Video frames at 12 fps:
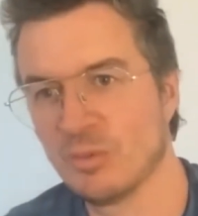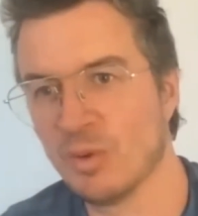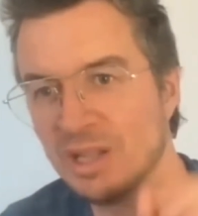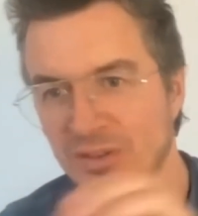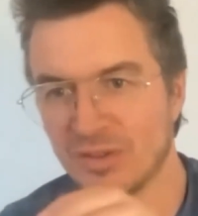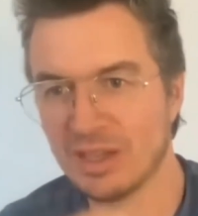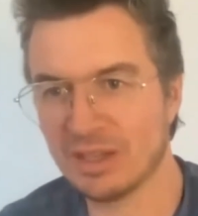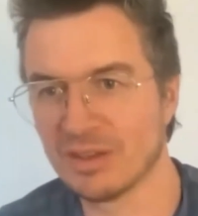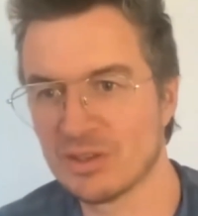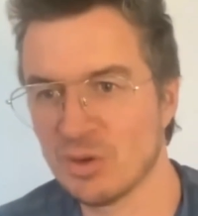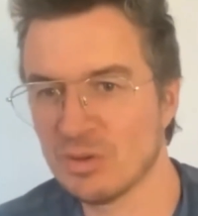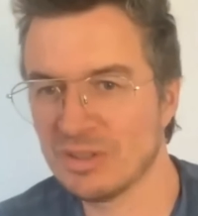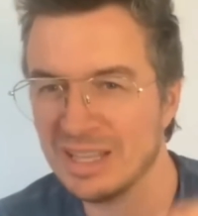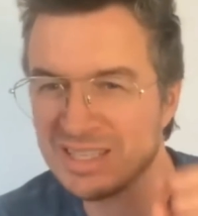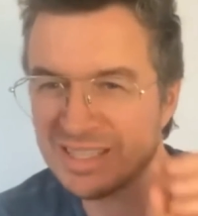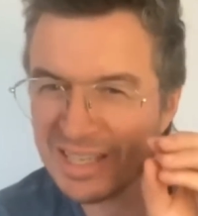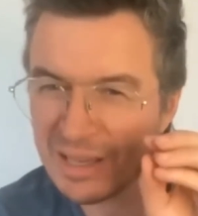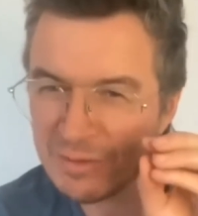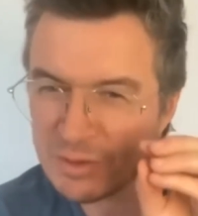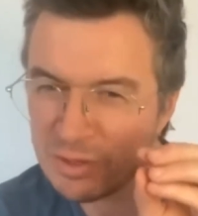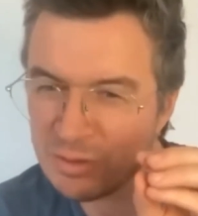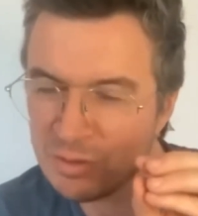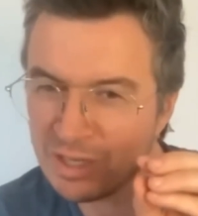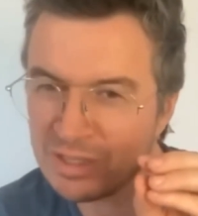one thing. So it gives
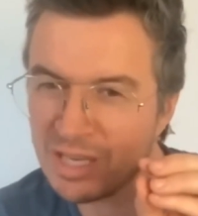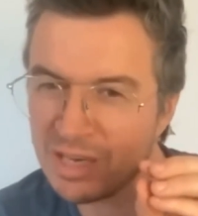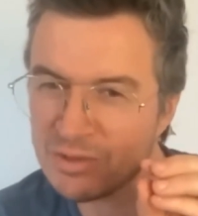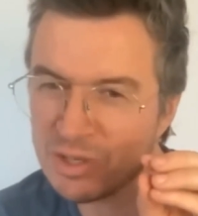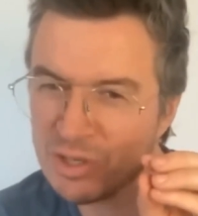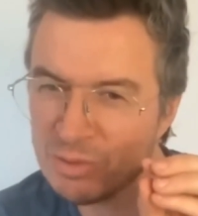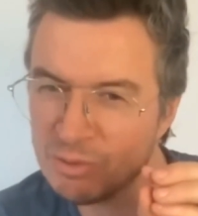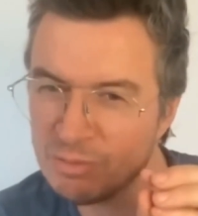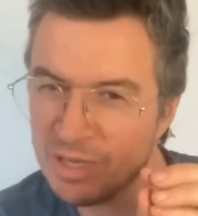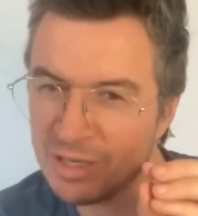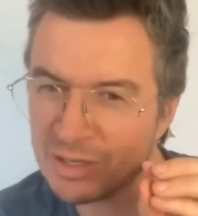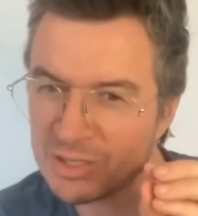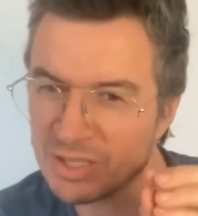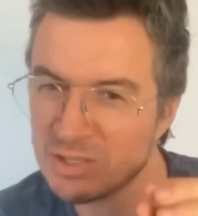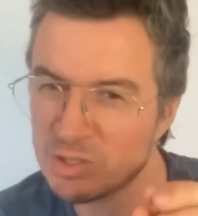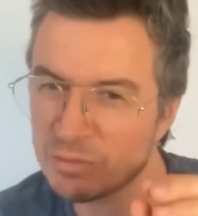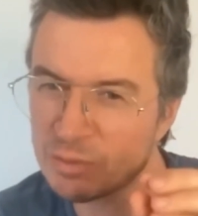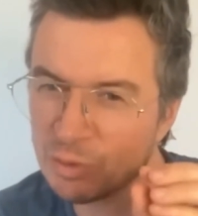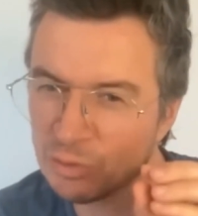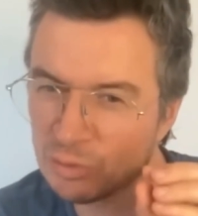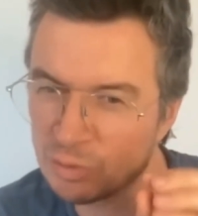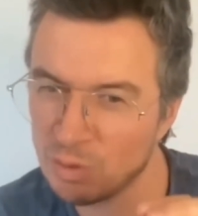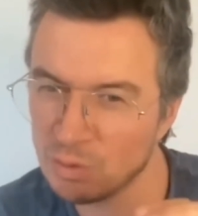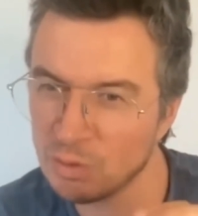the human being a sense of
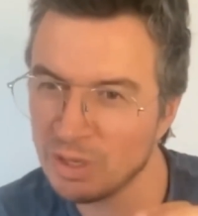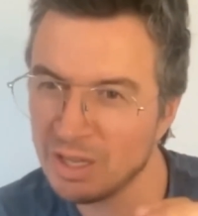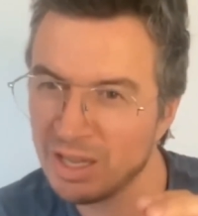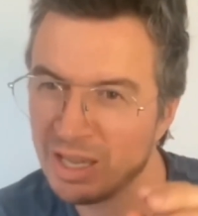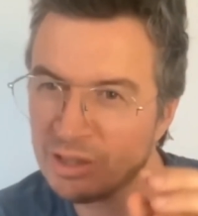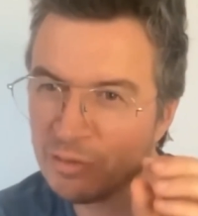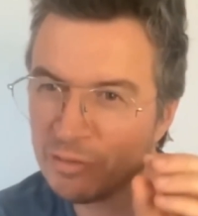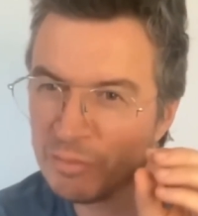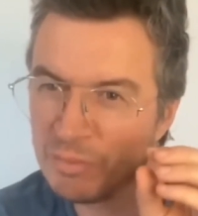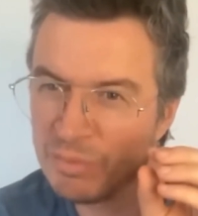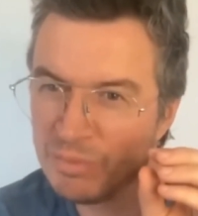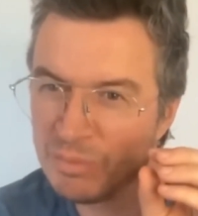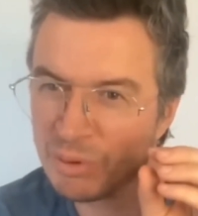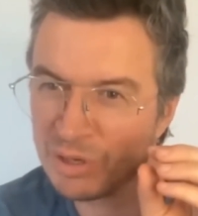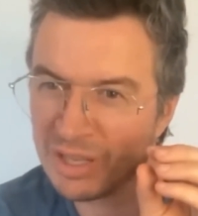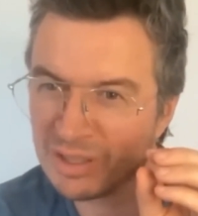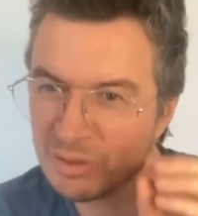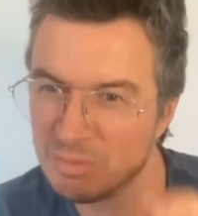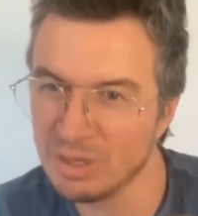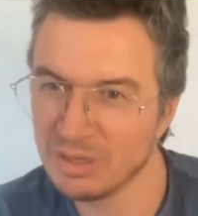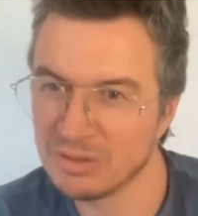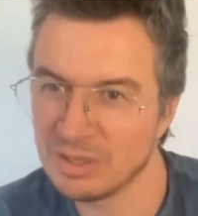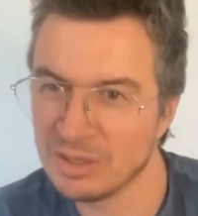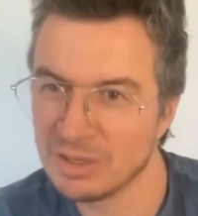control and of
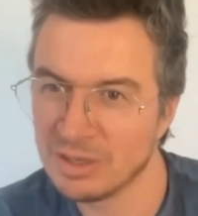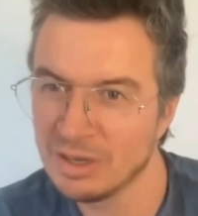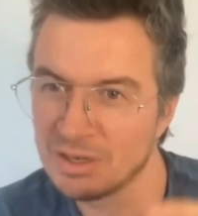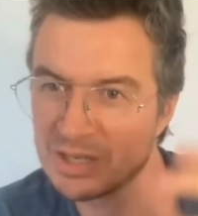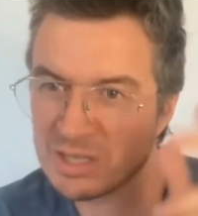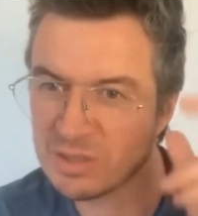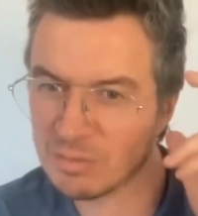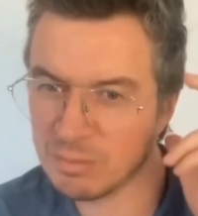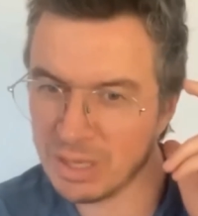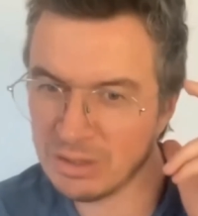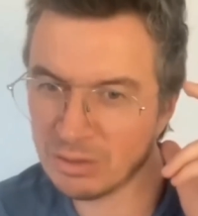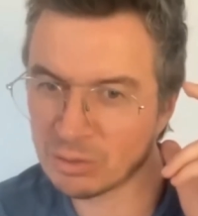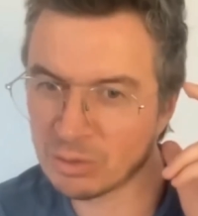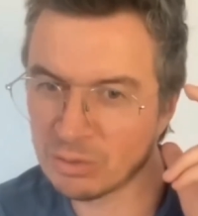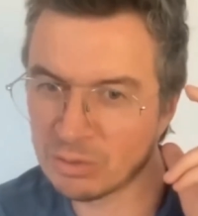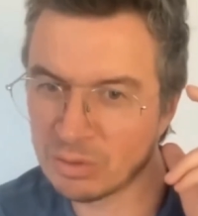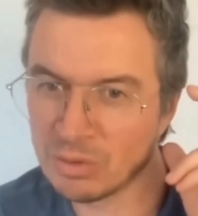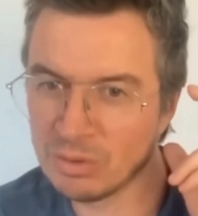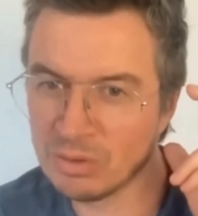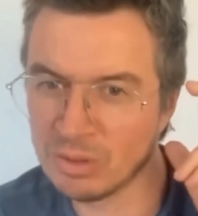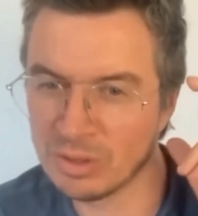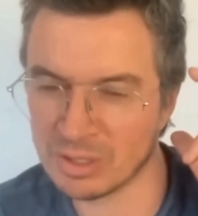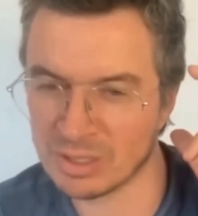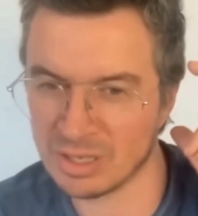predictability, a sense of mental control,
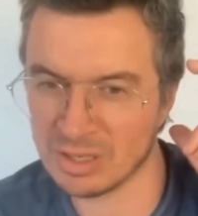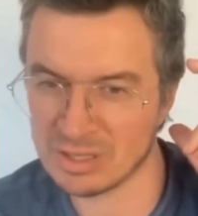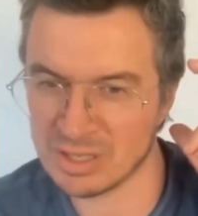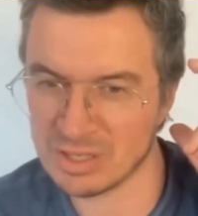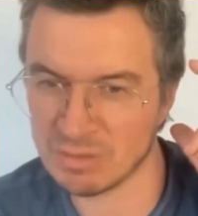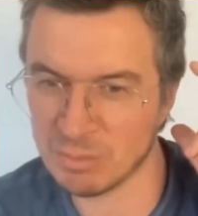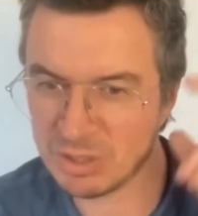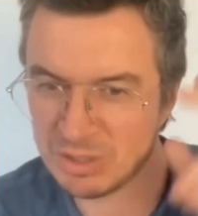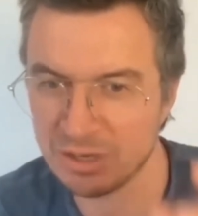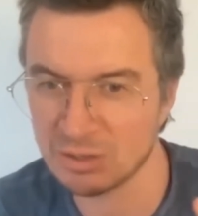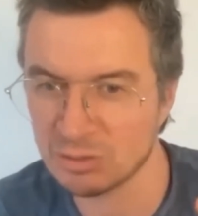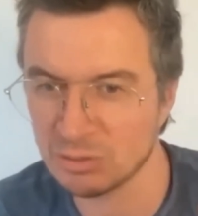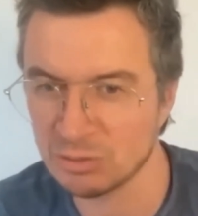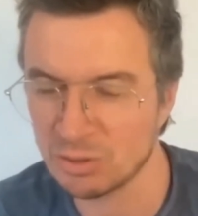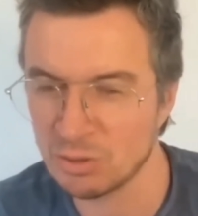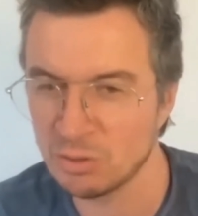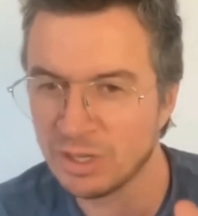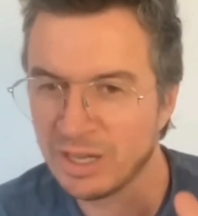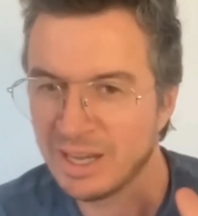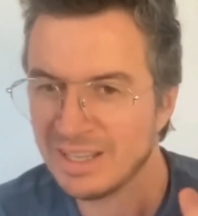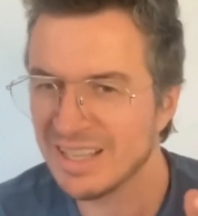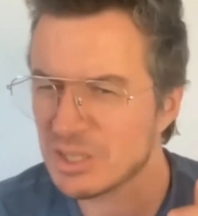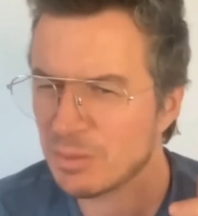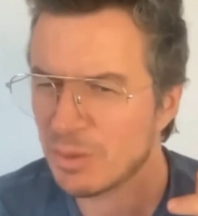a sense of material control.
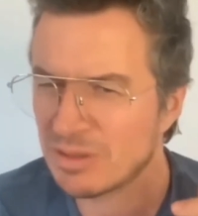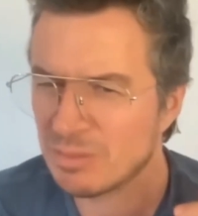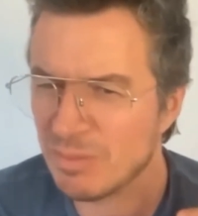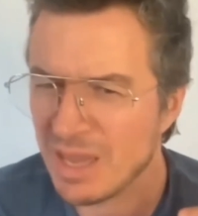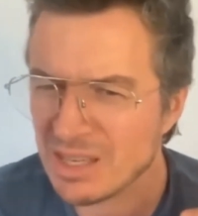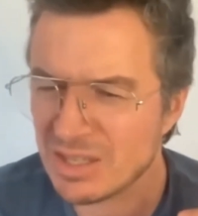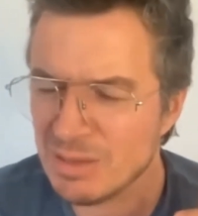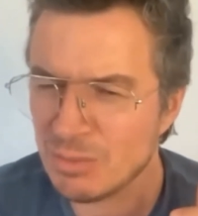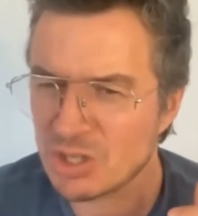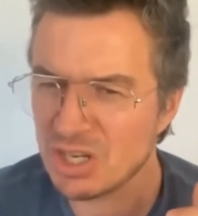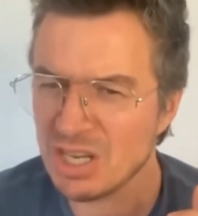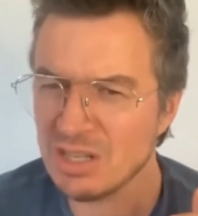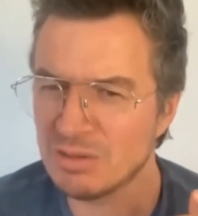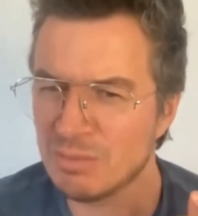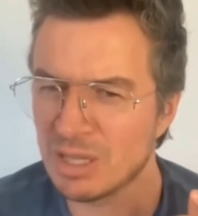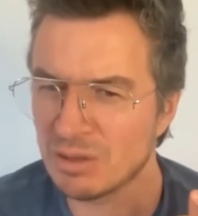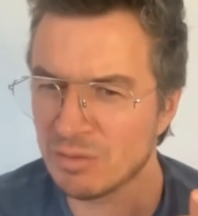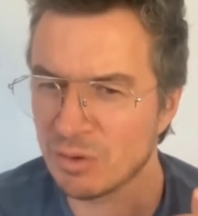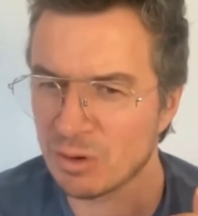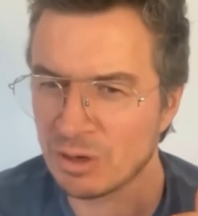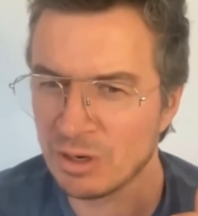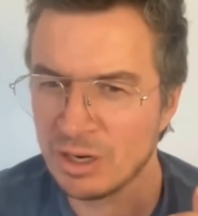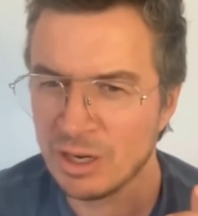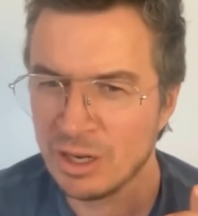That's what makes the machine
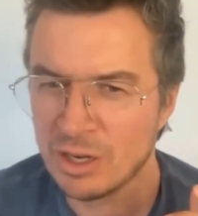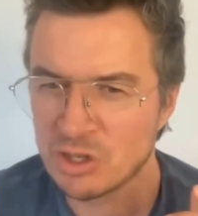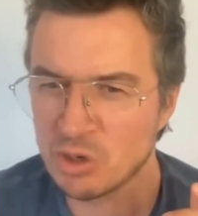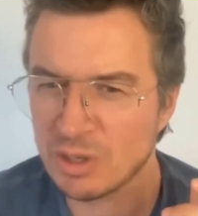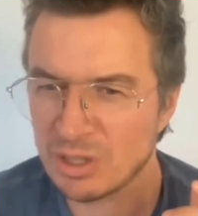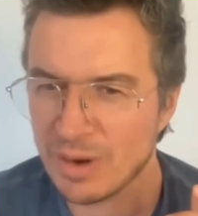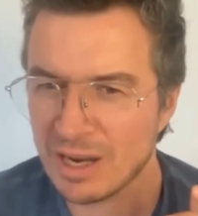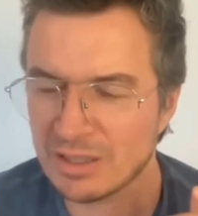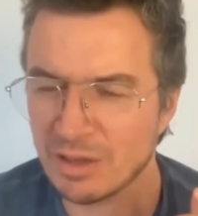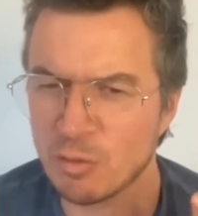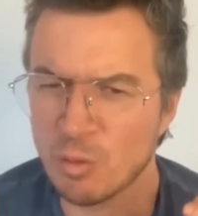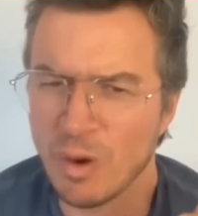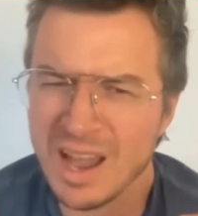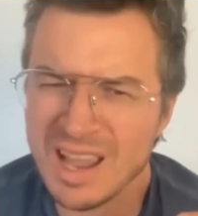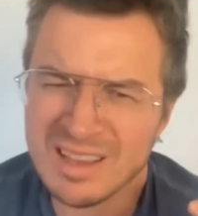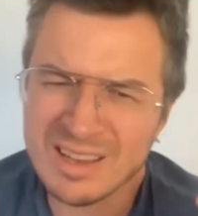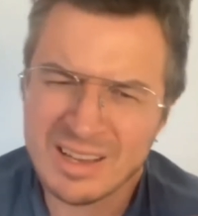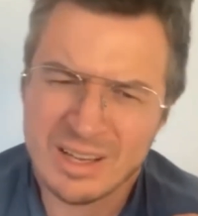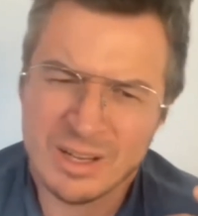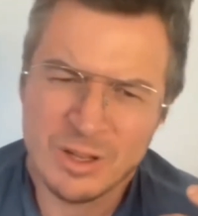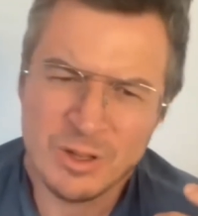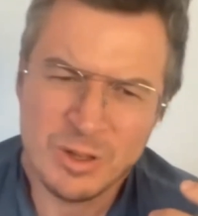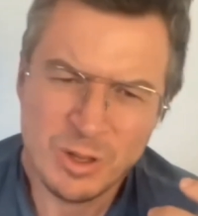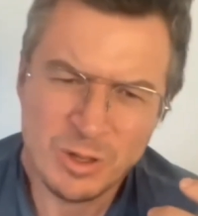metaphor so attractive. Why
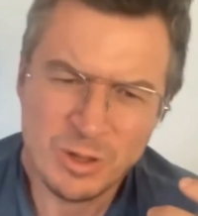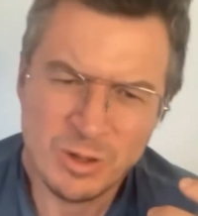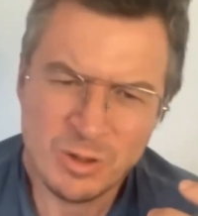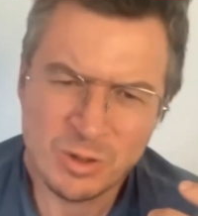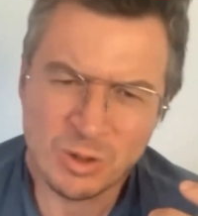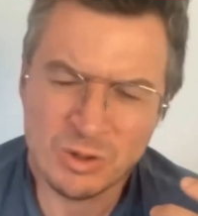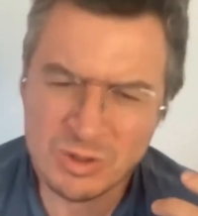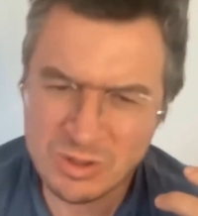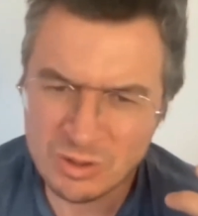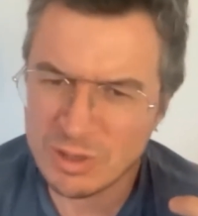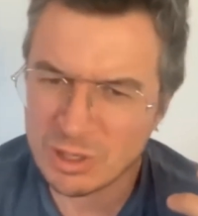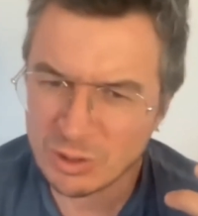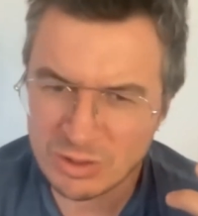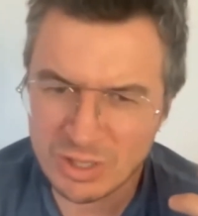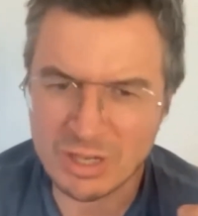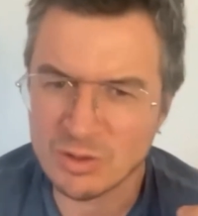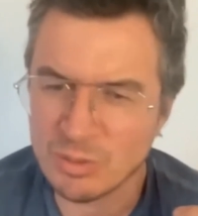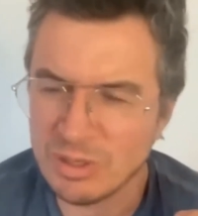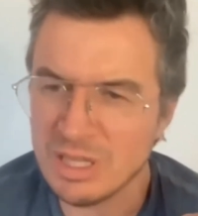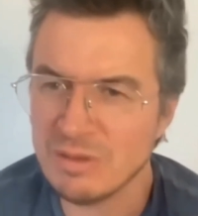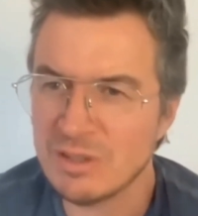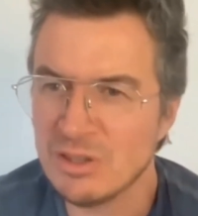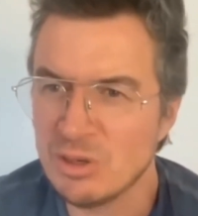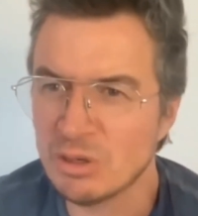do we continue to
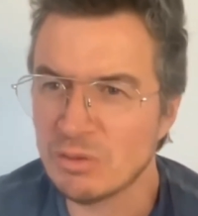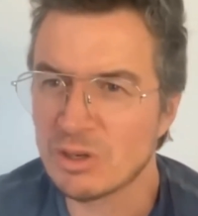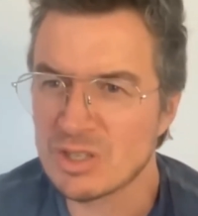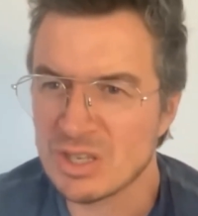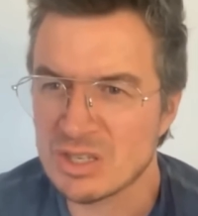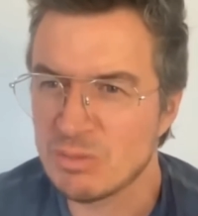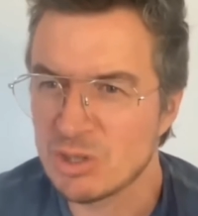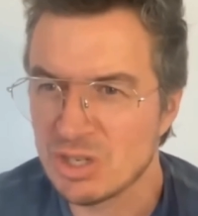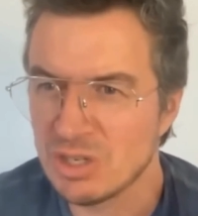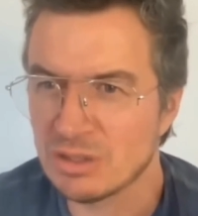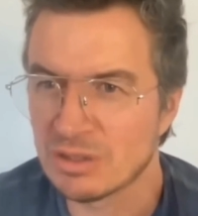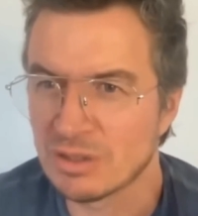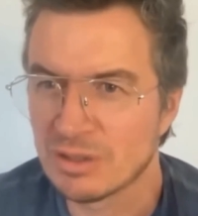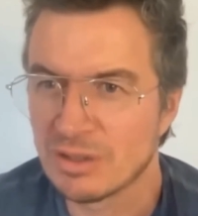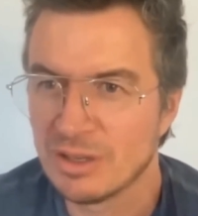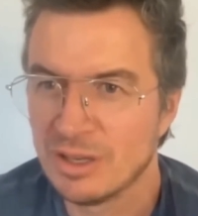believe that the universe is a machine?